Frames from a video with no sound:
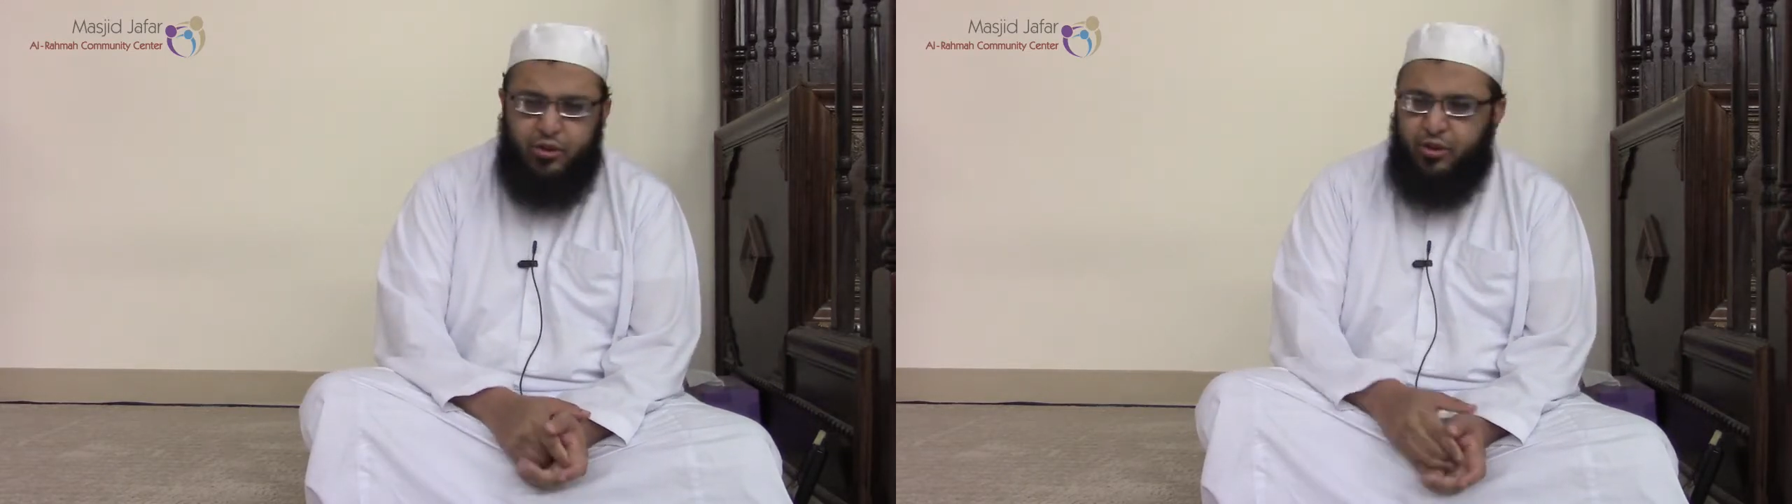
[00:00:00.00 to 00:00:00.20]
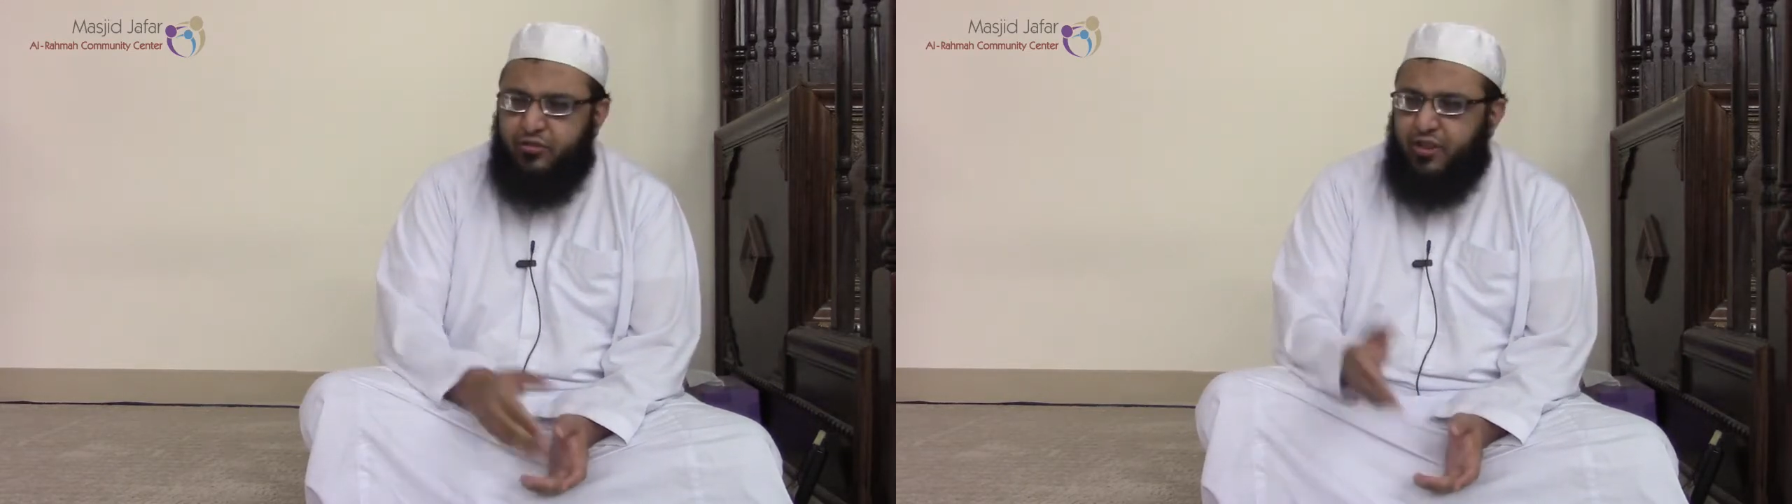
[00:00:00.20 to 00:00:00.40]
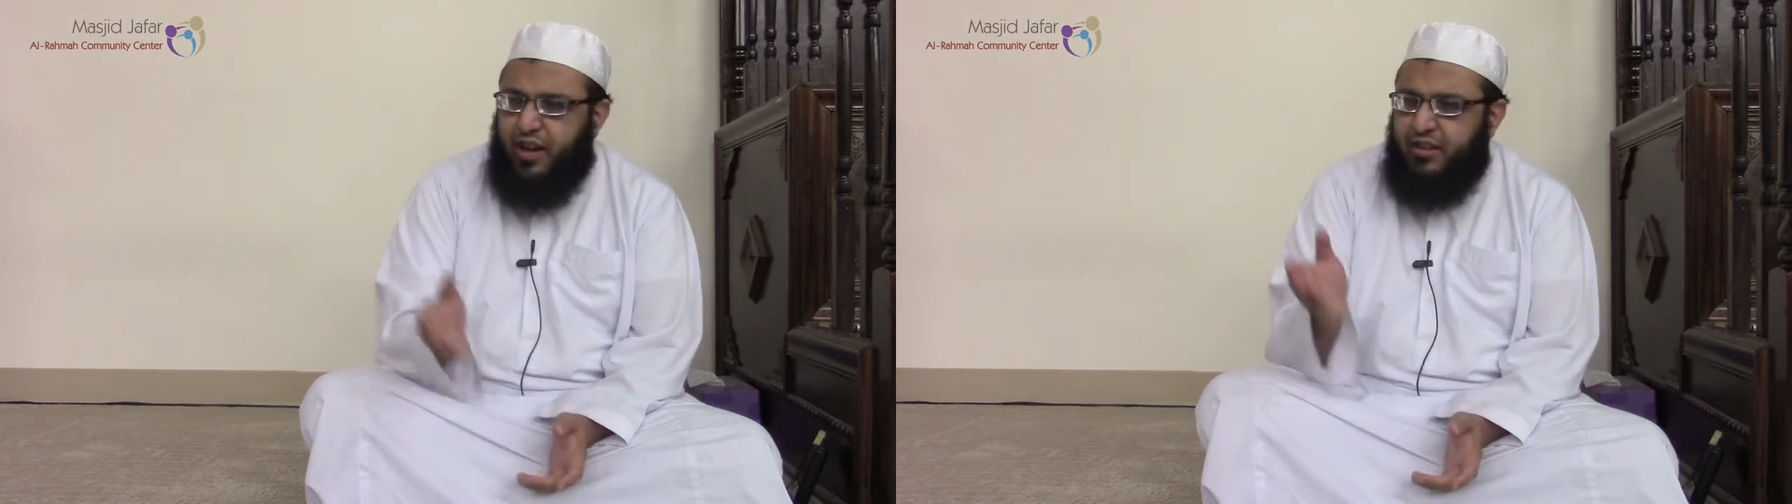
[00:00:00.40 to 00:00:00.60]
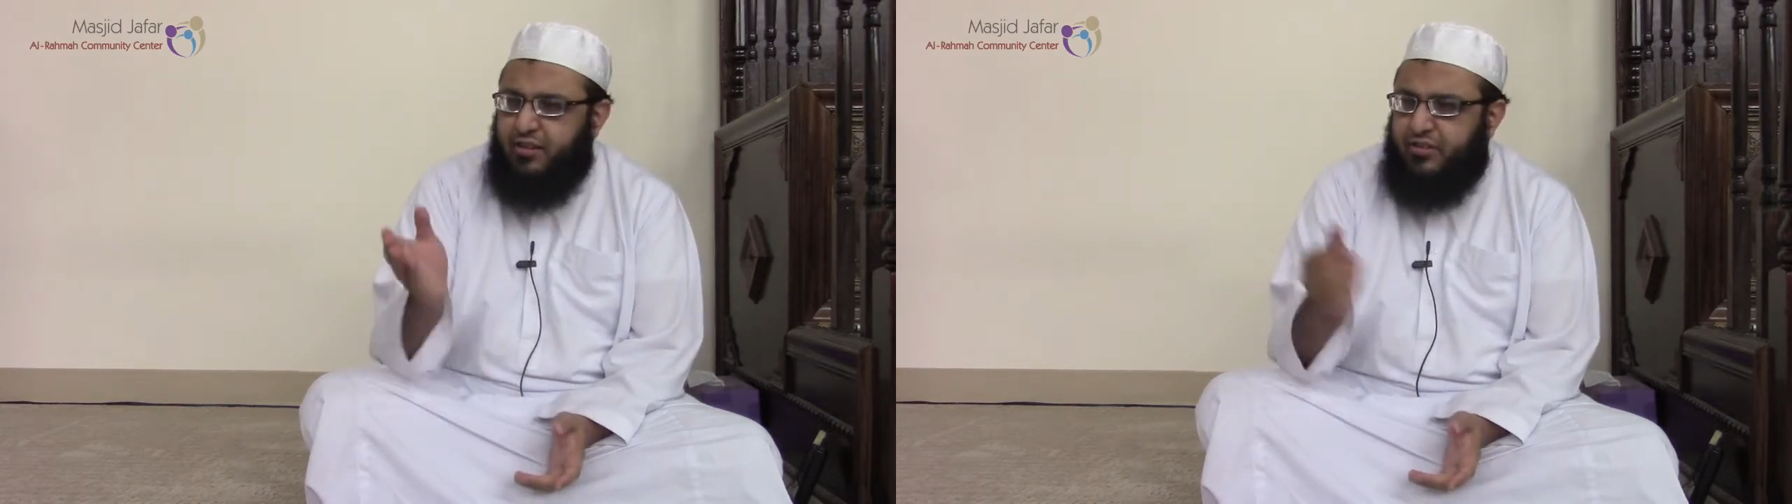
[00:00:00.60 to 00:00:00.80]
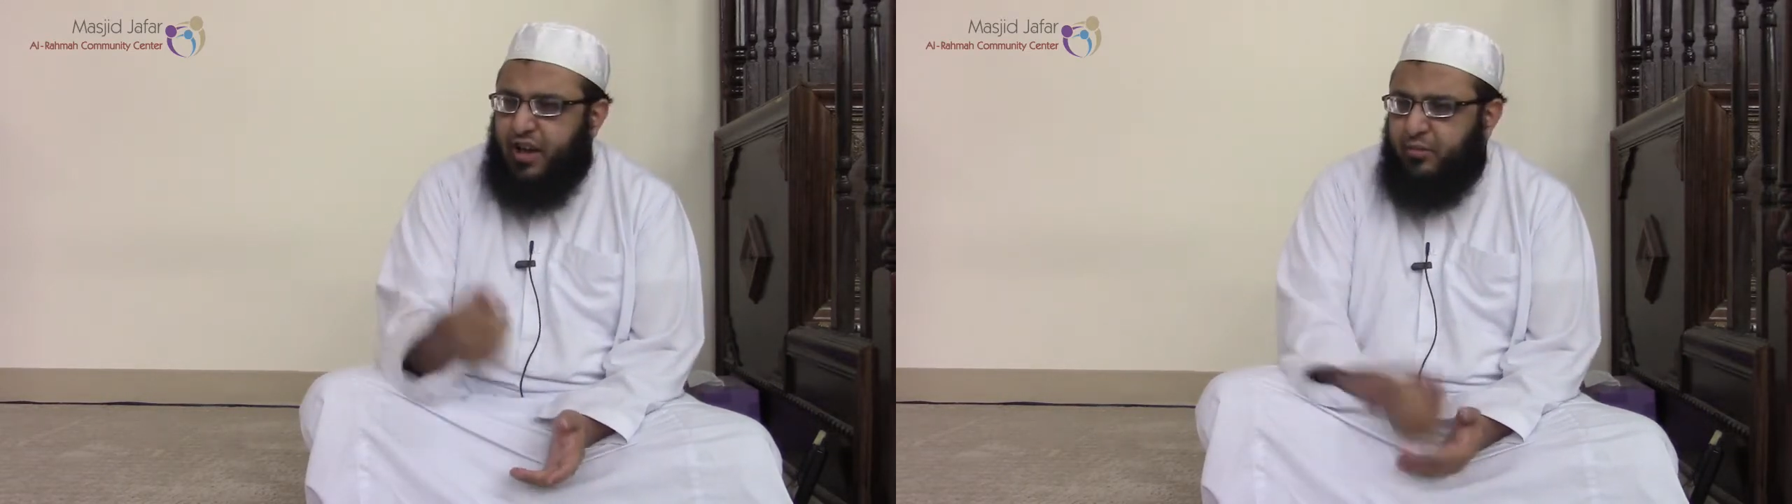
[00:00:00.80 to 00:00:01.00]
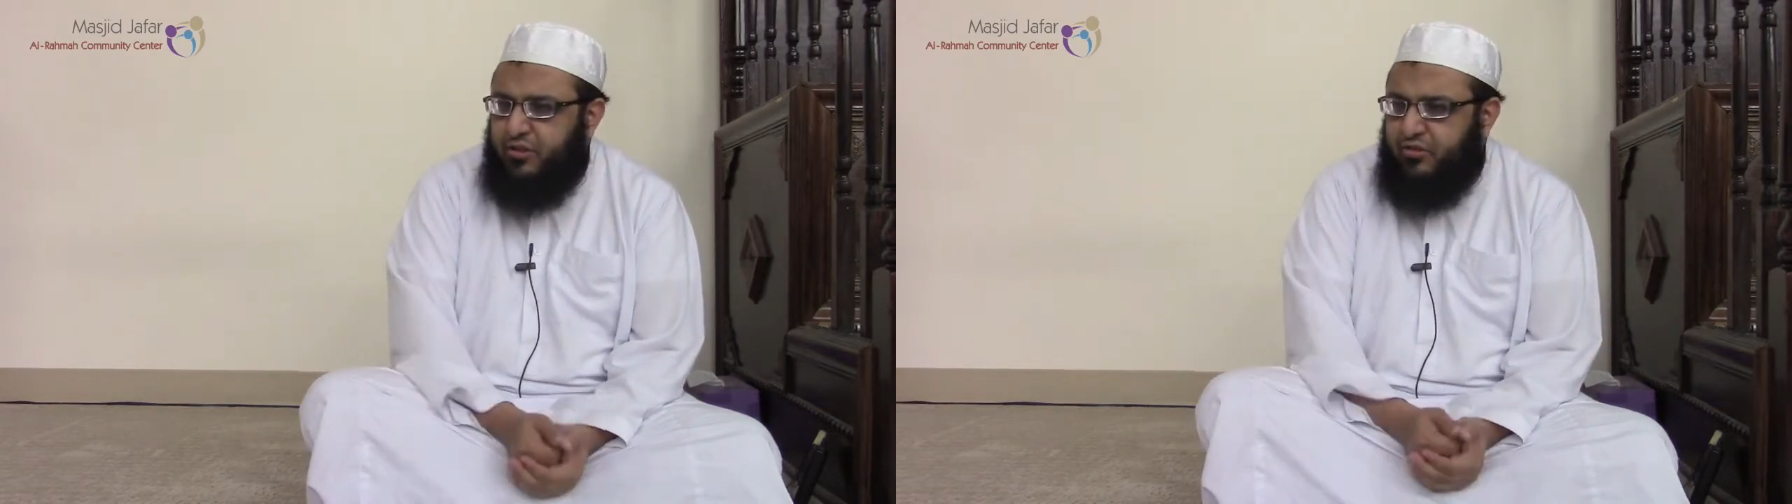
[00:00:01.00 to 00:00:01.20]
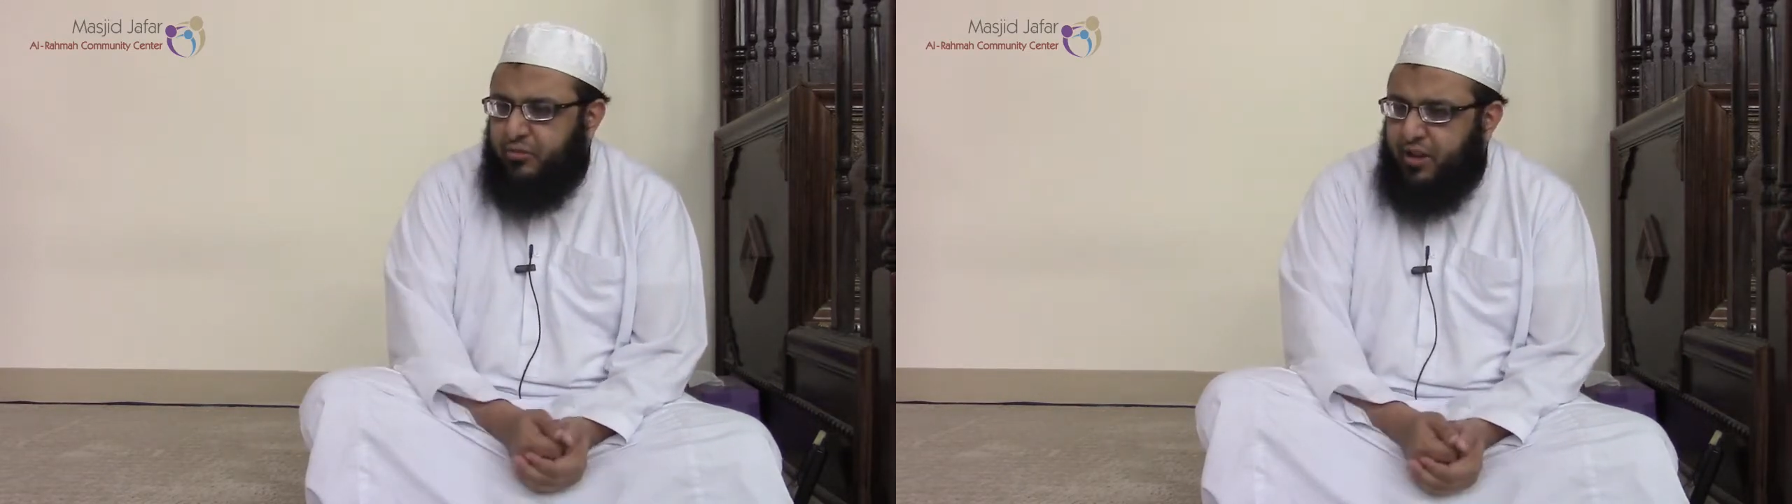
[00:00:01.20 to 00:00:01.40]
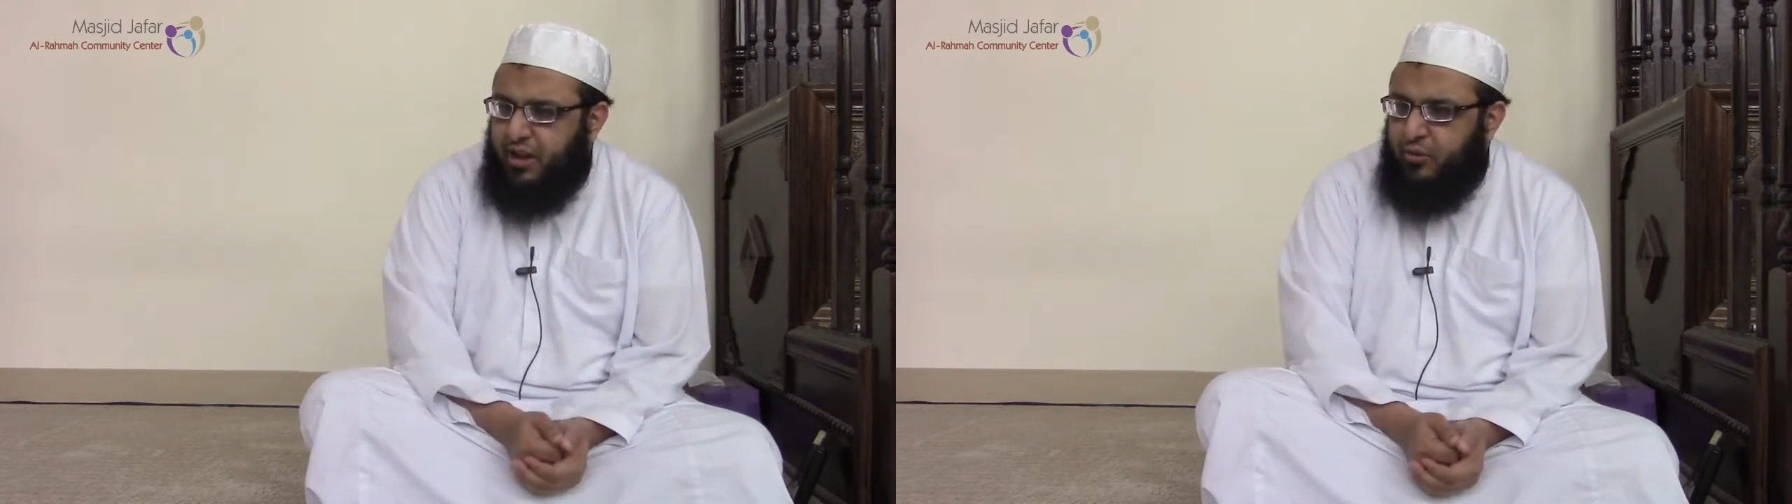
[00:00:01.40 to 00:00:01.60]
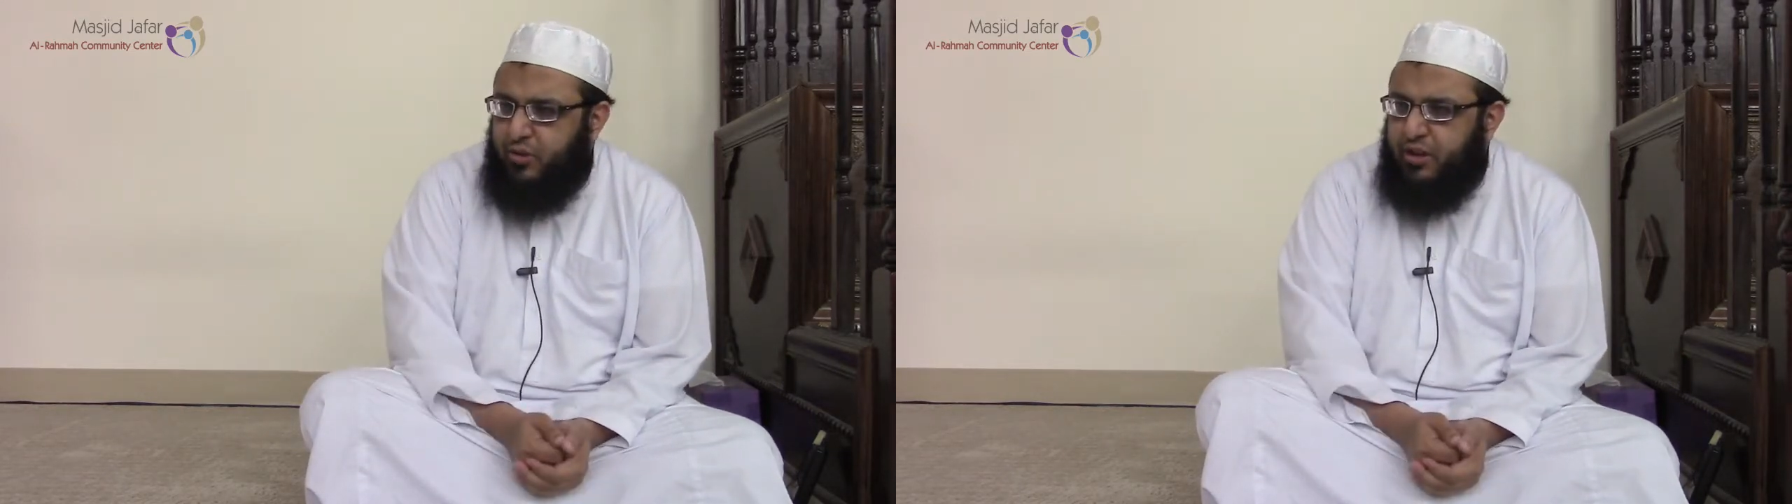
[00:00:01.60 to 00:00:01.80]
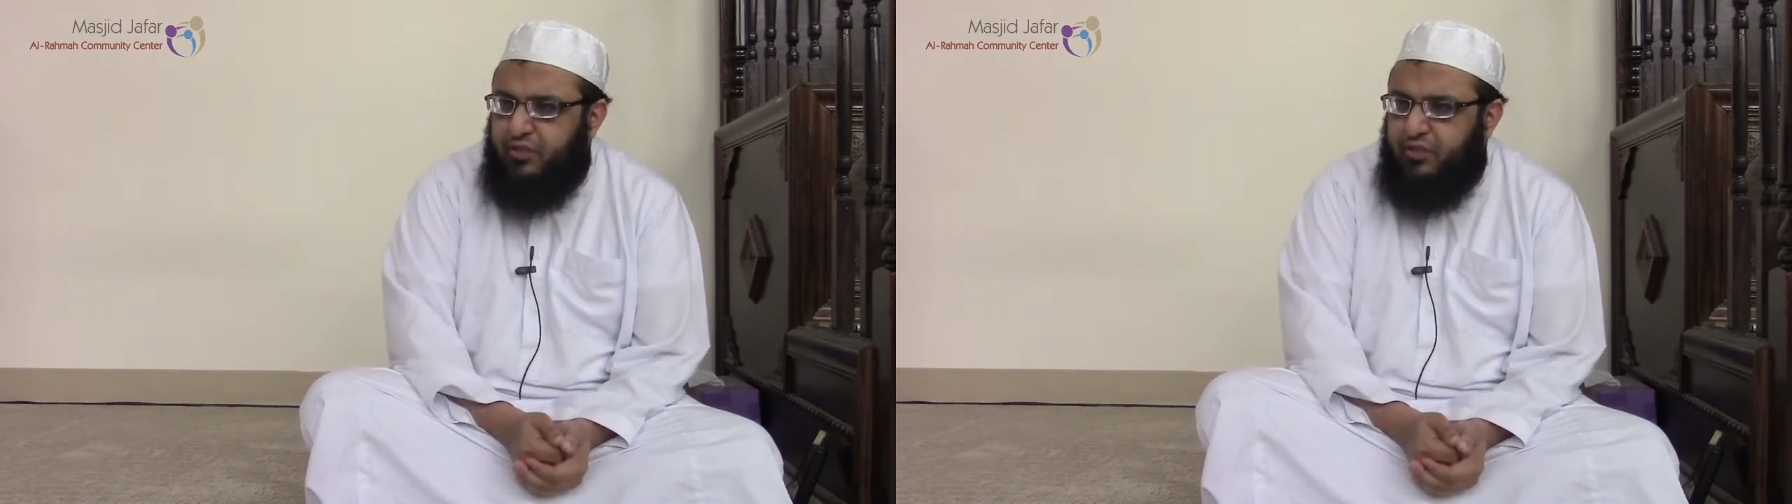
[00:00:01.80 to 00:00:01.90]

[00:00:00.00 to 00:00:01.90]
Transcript: he could have gotten these tablets from anyone,